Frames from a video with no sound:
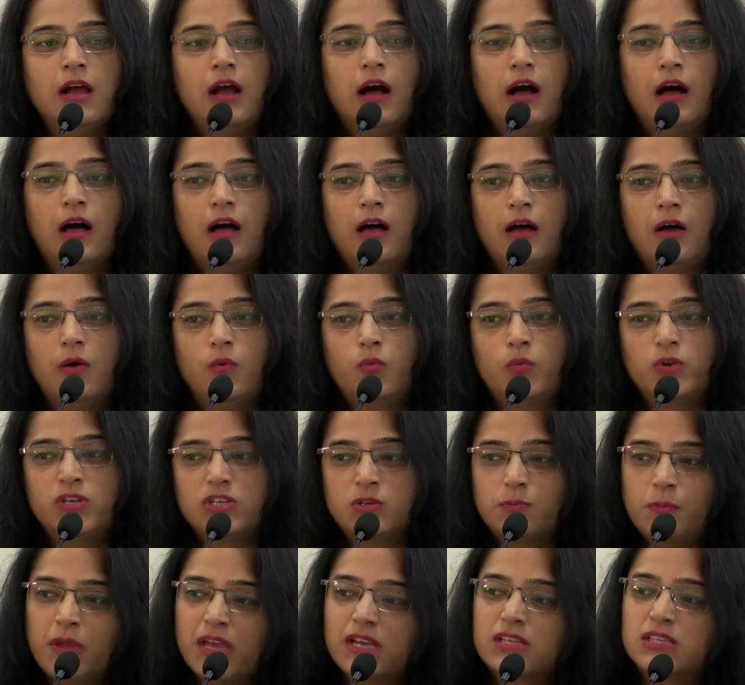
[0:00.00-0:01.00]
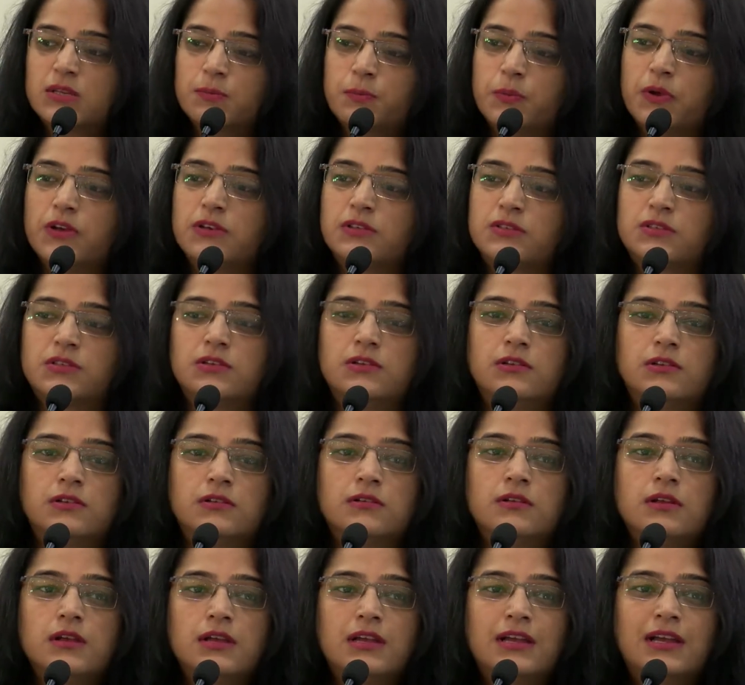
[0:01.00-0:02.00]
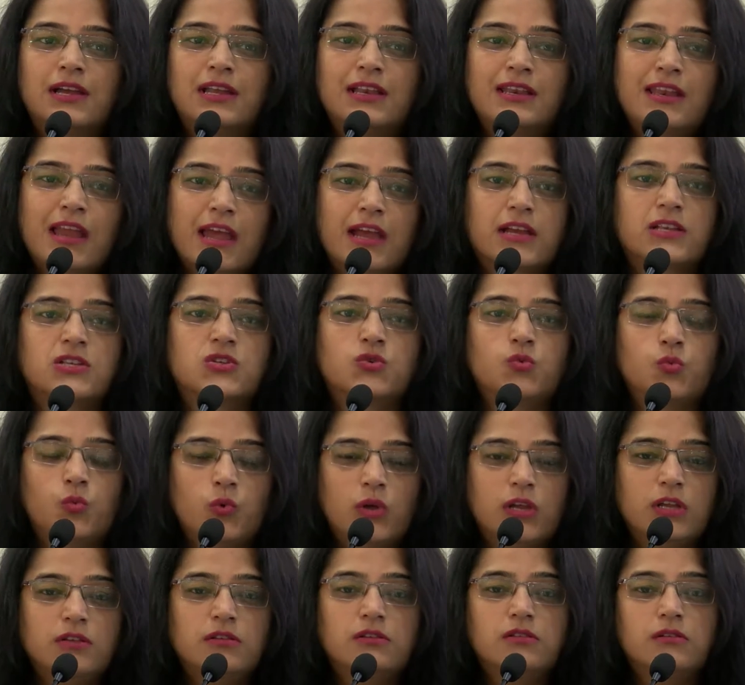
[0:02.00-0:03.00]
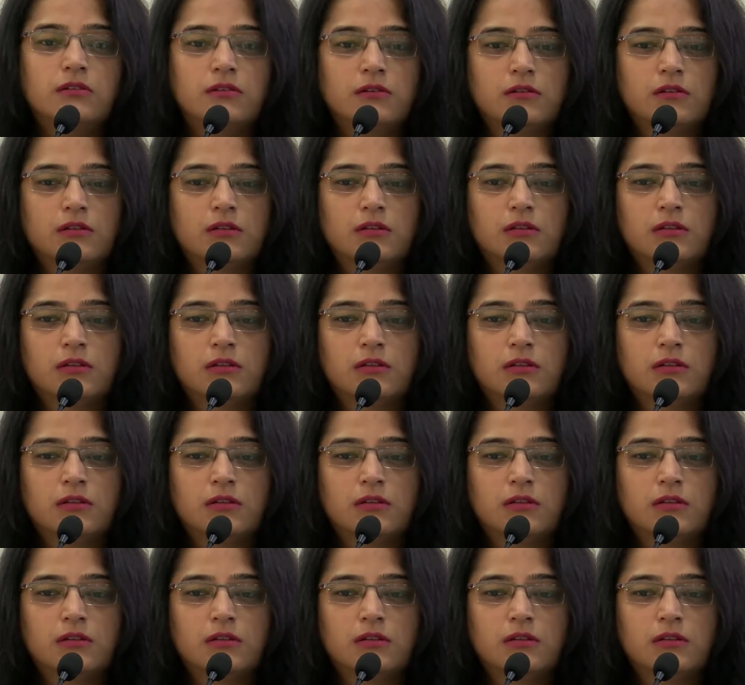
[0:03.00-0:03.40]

uh, which makes a person connect with